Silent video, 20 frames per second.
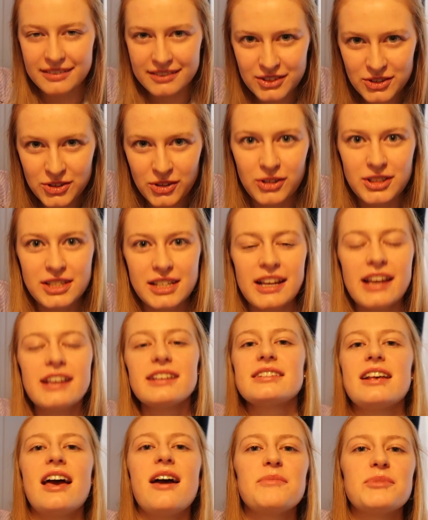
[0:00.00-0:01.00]
starting
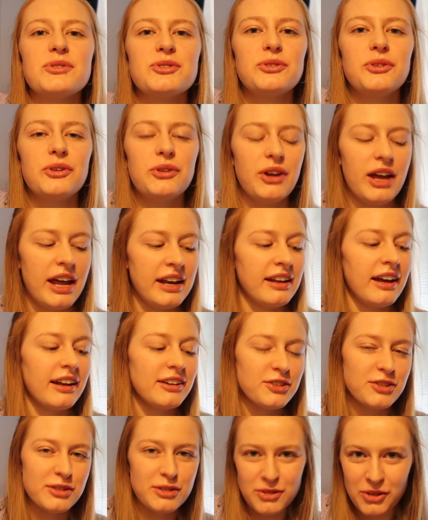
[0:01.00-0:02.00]
exams soon and I
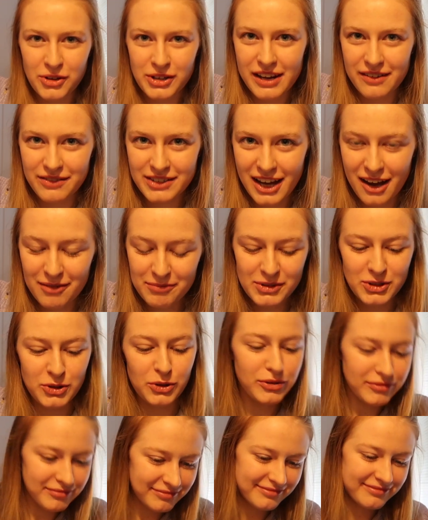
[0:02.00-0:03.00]
just don't have time, so